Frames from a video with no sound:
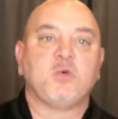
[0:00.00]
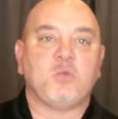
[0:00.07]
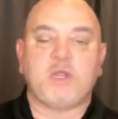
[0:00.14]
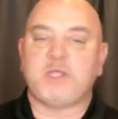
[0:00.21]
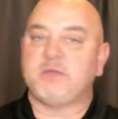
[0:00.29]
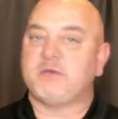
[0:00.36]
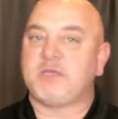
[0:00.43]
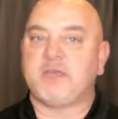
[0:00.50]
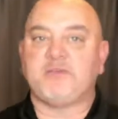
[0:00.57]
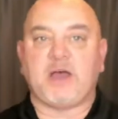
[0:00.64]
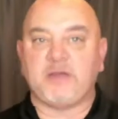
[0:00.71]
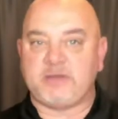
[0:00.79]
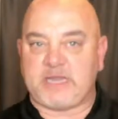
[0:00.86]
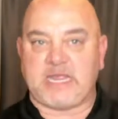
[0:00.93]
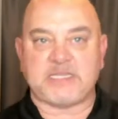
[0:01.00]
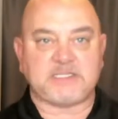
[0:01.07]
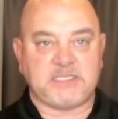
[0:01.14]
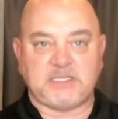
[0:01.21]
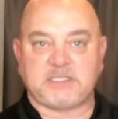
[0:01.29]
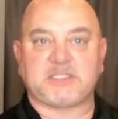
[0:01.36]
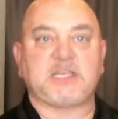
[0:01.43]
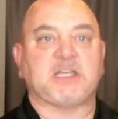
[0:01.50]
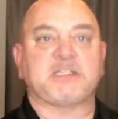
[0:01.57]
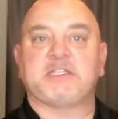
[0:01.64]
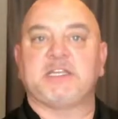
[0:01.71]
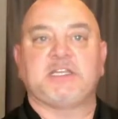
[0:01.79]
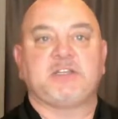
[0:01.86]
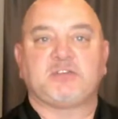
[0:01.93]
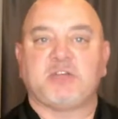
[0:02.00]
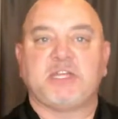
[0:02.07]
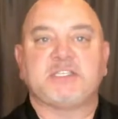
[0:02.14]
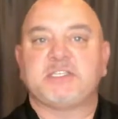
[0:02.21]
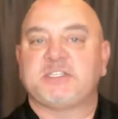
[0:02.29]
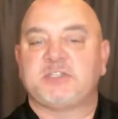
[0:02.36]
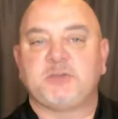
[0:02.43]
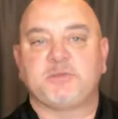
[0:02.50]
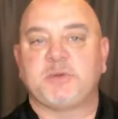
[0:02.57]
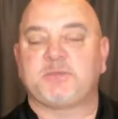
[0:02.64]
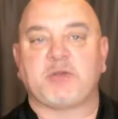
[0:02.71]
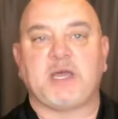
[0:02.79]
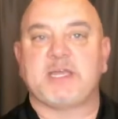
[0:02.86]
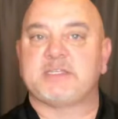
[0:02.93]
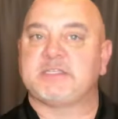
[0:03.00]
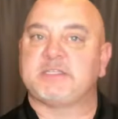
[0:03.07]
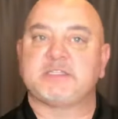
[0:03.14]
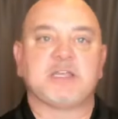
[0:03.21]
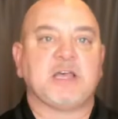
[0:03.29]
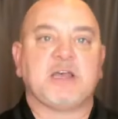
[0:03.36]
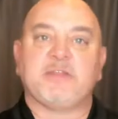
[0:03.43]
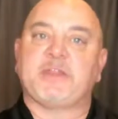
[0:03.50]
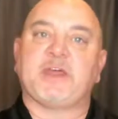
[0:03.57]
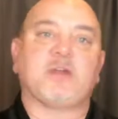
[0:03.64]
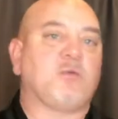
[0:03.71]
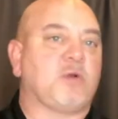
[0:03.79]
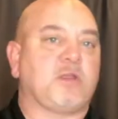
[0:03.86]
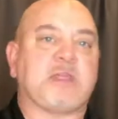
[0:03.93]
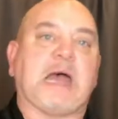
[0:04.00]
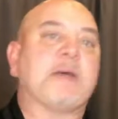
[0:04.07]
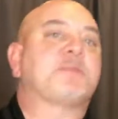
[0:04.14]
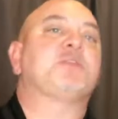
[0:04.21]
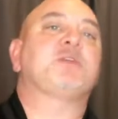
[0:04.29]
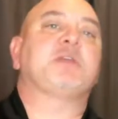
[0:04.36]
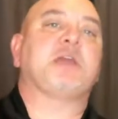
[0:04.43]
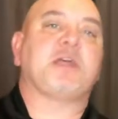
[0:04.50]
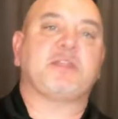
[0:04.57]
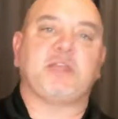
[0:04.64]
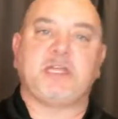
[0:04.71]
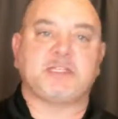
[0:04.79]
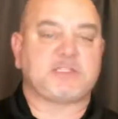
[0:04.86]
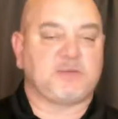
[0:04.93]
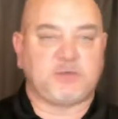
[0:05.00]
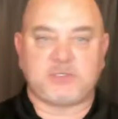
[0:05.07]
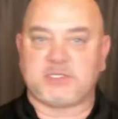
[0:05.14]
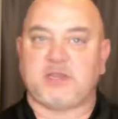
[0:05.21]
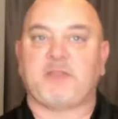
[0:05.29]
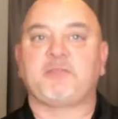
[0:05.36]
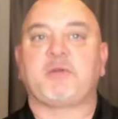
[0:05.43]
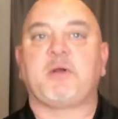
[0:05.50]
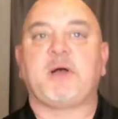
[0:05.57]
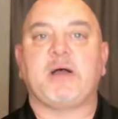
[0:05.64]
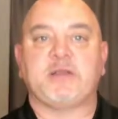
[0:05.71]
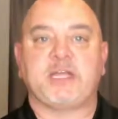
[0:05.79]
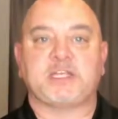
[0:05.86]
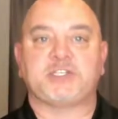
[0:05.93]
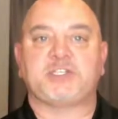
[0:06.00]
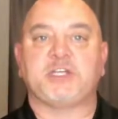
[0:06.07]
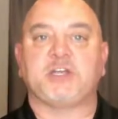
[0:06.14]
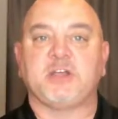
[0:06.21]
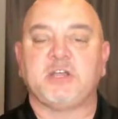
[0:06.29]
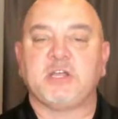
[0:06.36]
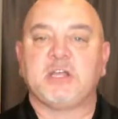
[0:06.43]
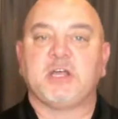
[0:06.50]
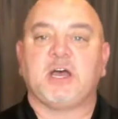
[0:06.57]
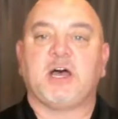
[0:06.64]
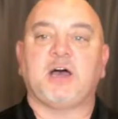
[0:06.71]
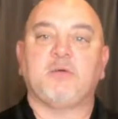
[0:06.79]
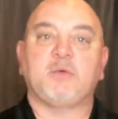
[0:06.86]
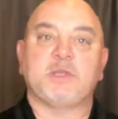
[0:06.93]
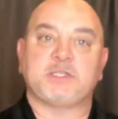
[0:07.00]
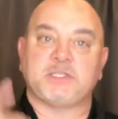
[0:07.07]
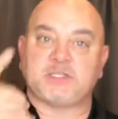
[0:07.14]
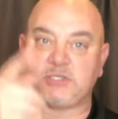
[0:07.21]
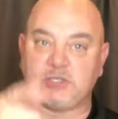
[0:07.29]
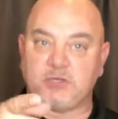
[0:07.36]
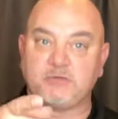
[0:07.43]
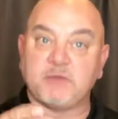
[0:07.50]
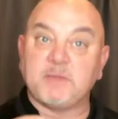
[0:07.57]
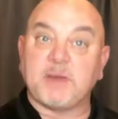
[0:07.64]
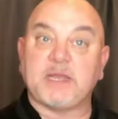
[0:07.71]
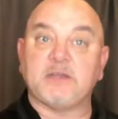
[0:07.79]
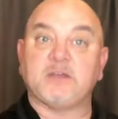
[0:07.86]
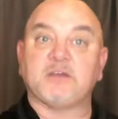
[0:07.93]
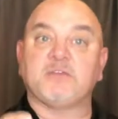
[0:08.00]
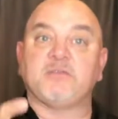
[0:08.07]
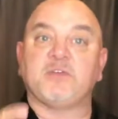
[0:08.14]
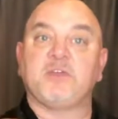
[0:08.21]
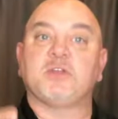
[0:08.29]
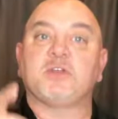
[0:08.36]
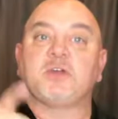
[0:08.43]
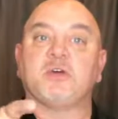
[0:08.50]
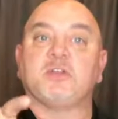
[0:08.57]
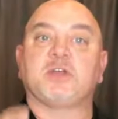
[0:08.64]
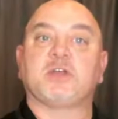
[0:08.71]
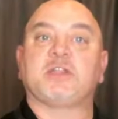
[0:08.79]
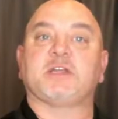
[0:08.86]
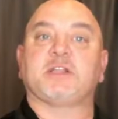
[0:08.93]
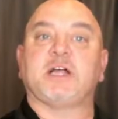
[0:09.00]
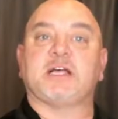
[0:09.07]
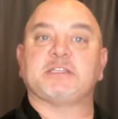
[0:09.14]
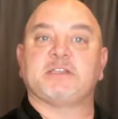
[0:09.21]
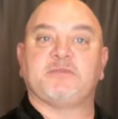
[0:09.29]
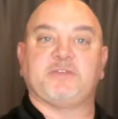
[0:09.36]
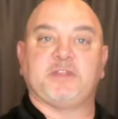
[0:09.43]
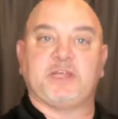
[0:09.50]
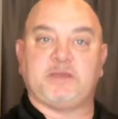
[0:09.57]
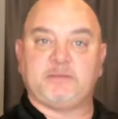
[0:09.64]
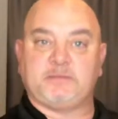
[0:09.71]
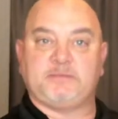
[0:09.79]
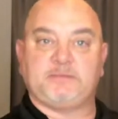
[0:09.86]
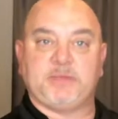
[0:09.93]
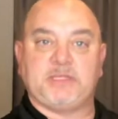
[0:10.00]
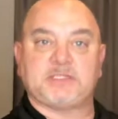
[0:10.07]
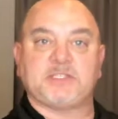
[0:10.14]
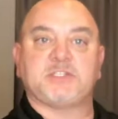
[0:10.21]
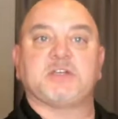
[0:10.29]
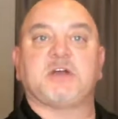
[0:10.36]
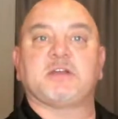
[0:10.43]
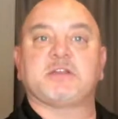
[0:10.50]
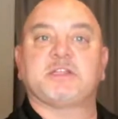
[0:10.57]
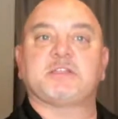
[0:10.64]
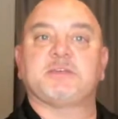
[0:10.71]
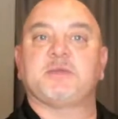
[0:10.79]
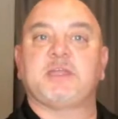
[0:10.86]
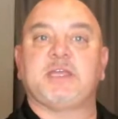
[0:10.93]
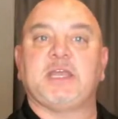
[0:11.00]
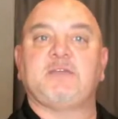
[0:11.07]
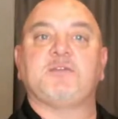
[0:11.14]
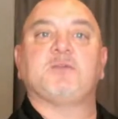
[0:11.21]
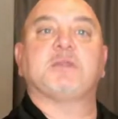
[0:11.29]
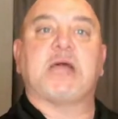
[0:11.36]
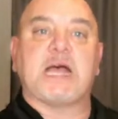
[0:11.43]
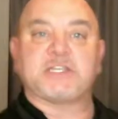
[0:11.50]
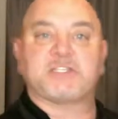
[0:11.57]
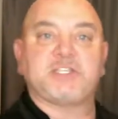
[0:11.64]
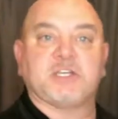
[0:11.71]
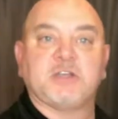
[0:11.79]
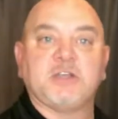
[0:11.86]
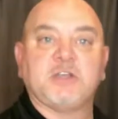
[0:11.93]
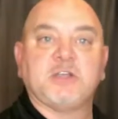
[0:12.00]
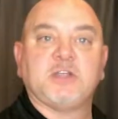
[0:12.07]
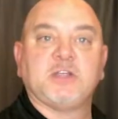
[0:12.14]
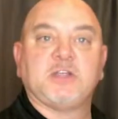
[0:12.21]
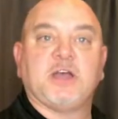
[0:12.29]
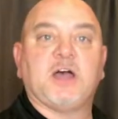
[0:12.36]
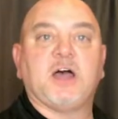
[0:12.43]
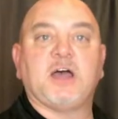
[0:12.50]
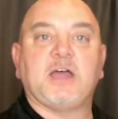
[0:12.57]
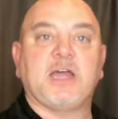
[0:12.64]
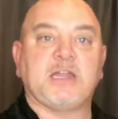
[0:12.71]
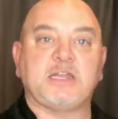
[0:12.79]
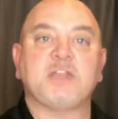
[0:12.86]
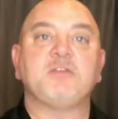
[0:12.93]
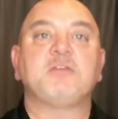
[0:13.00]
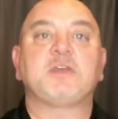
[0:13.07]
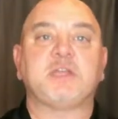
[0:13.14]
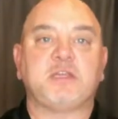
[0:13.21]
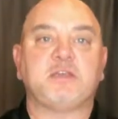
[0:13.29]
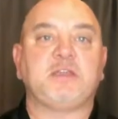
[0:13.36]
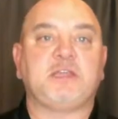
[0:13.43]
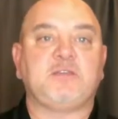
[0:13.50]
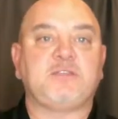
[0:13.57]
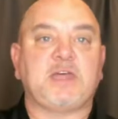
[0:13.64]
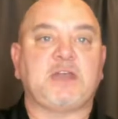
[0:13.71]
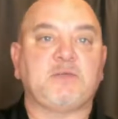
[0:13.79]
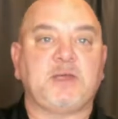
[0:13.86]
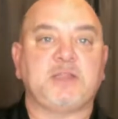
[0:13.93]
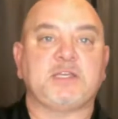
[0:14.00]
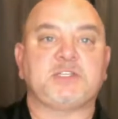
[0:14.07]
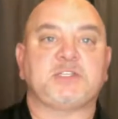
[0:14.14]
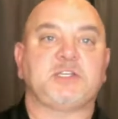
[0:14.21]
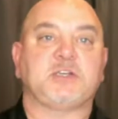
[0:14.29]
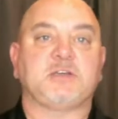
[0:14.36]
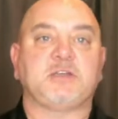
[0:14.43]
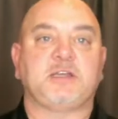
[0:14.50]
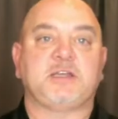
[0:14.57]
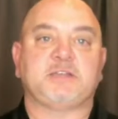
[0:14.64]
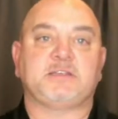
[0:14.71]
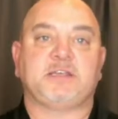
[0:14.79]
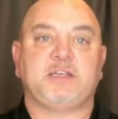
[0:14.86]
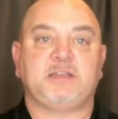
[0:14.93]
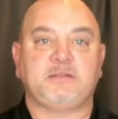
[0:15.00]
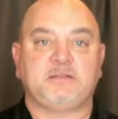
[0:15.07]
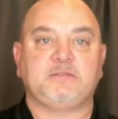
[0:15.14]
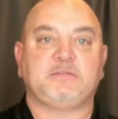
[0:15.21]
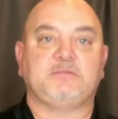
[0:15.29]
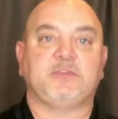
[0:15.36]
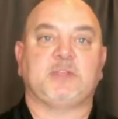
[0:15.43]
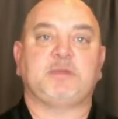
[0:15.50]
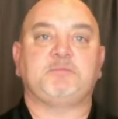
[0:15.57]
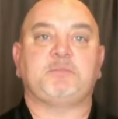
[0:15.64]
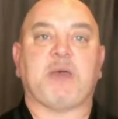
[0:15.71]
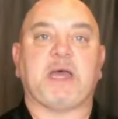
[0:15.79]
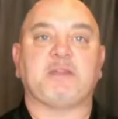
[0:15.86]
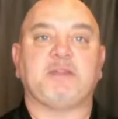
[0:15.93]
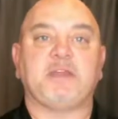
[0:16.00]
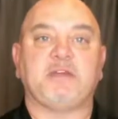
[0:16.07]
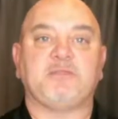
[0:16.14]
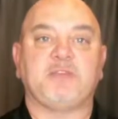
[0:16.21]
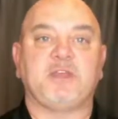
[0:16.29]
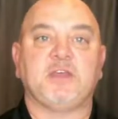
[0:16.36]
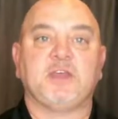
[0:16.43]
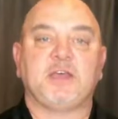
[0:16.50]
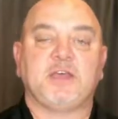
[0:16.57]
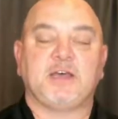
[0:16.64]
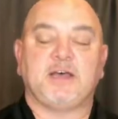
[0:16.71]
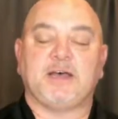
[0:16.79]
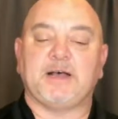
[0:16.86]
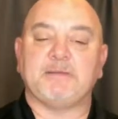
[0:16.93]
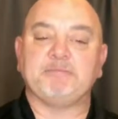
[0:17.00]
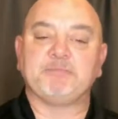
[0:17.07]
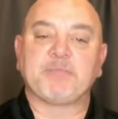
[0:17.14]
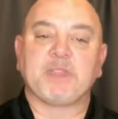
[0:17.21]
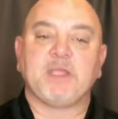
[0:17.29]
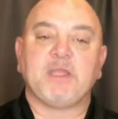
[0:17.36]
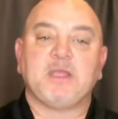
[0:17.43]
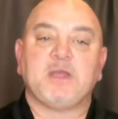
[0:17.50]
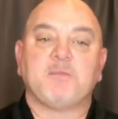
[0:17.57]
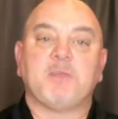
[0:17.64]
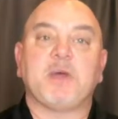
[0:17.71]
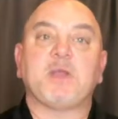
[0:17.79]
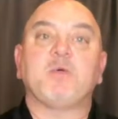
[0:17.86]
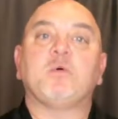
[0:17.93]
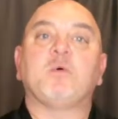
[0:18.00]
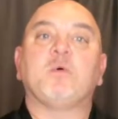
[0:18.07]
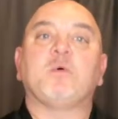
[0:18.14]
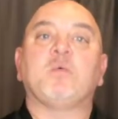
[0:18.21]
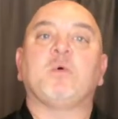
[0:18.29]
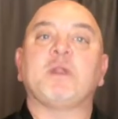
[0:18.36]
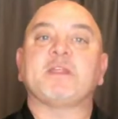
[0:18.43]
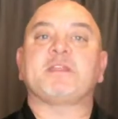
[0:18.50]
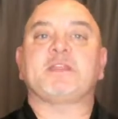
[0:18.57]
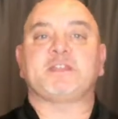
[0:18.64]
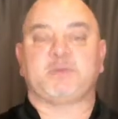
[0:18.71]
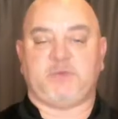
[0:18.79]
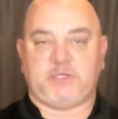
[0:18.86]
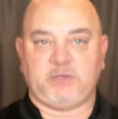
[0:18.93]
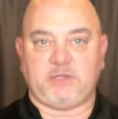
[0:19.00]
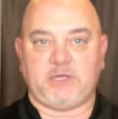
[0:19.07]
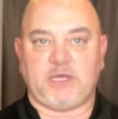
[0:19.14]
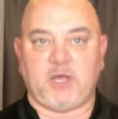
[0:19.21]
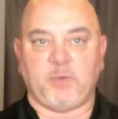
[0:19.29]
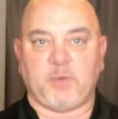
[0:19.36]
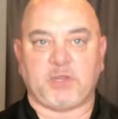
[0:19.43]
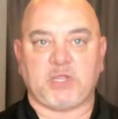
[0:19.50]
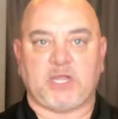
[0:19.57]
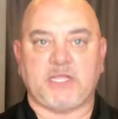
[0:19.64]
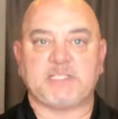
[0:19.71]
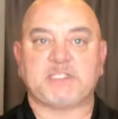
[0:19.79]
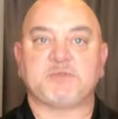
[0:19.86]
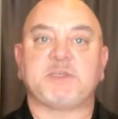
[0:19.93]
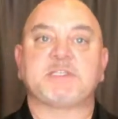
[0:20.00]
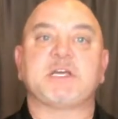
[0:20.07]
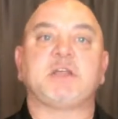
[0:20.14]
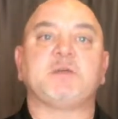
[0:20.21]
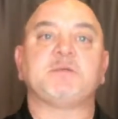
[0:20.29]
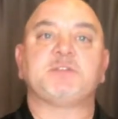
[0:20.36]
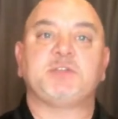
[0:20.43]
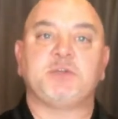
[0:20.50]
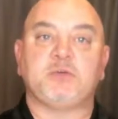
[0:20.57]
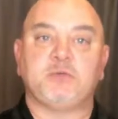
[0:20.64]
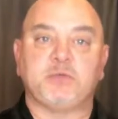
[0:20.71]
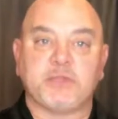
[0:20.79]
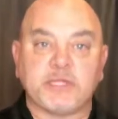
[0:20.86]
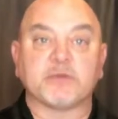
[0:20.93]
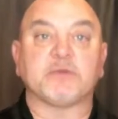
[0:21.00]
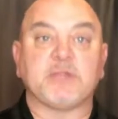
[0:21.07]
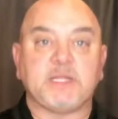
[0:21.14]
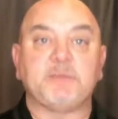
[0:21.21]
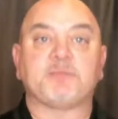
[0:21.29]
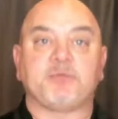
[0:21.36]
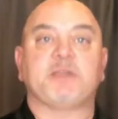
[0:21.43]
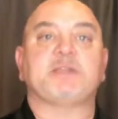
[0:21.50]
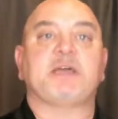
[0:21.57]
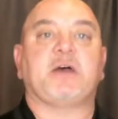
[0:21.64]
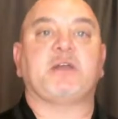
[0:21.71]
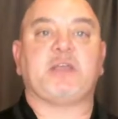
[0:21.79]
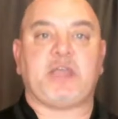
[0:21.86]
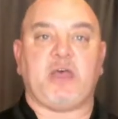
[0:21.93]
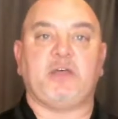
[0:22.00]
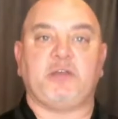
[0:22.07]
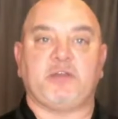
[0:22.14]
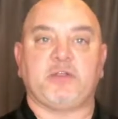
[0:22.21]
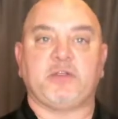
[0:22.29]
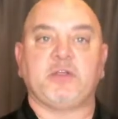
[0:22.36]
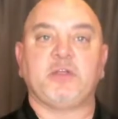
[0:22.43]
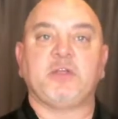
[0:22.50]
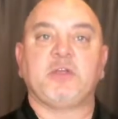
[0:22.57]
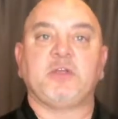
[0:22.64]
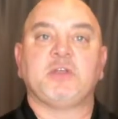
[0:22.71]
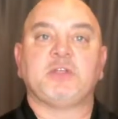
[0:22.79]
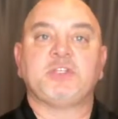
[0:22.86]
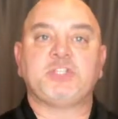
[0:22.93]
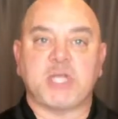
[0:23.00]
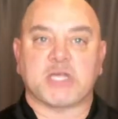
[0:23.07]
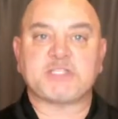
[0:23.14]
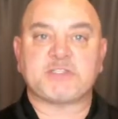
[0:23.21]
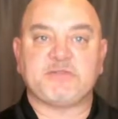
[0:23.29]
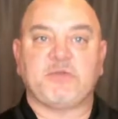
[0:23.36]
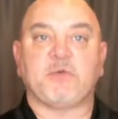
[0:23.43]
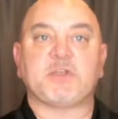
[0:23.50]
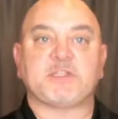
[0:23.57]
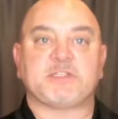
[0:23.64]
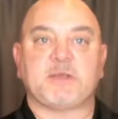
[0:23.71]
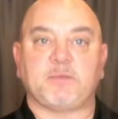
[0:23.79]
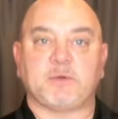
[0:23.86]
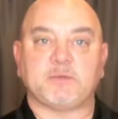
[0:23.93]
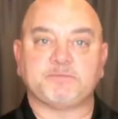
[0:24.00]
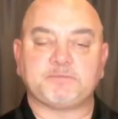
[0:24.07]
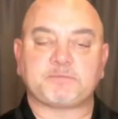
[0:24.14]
where you give out nasty, disgusting, crazy, stupid prizes that are worth absolutely nothing and someone's going to throw out next year, which is a good reminder for you to go look in the closet for that piece of junk that somebody gave you last year, and then you can give that away this year as a really bad gift. But one of the things that we do to help our clients is we tell them to literally print out a calendar just for December.